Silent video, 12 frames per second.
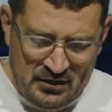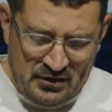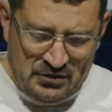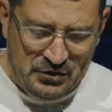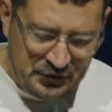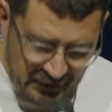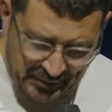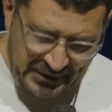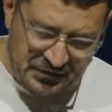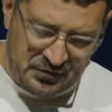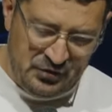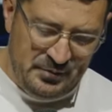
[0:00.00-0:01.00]
you to speak
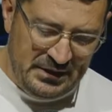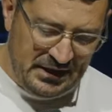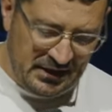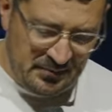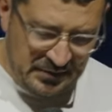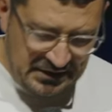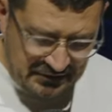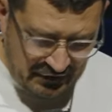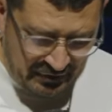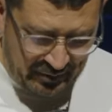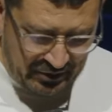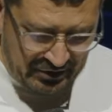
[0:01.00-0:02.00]
through me like I believe you've
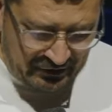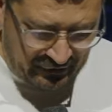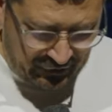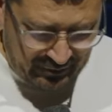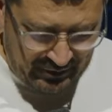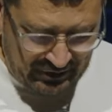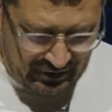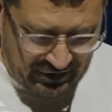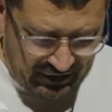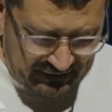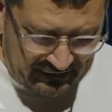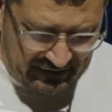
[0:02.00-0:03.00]
spoken to me, Lord
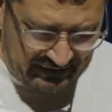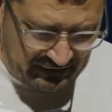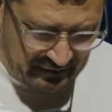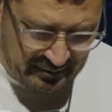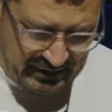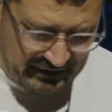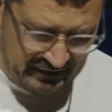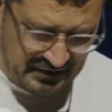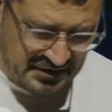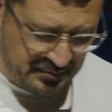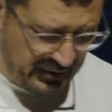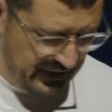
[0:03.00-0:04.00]
God. Take this
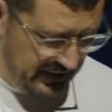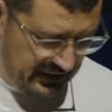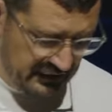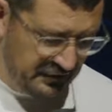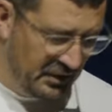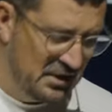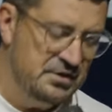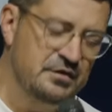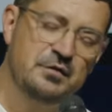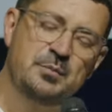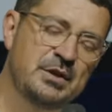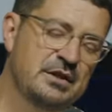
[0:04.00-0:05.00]
message, break it into hundreds
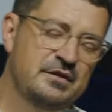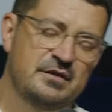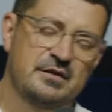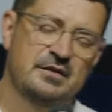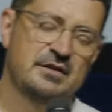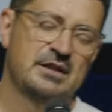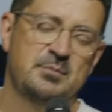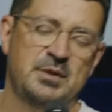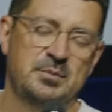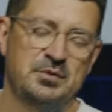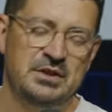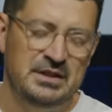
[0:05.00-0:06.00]
of pieces, and let
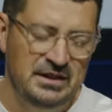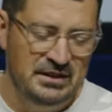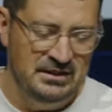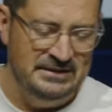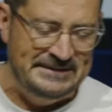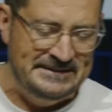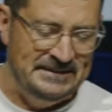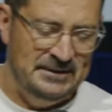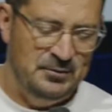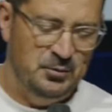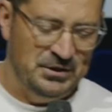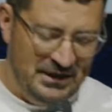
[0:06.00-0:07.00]
people hear
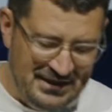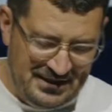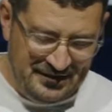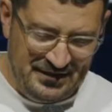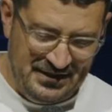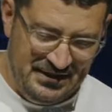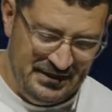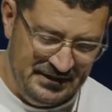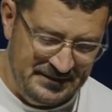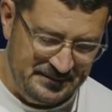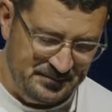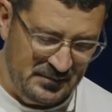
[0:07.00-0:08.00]
what they need to hear.
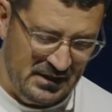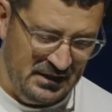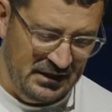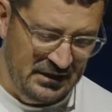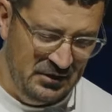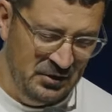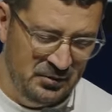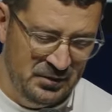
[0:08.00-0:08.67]
And Lord,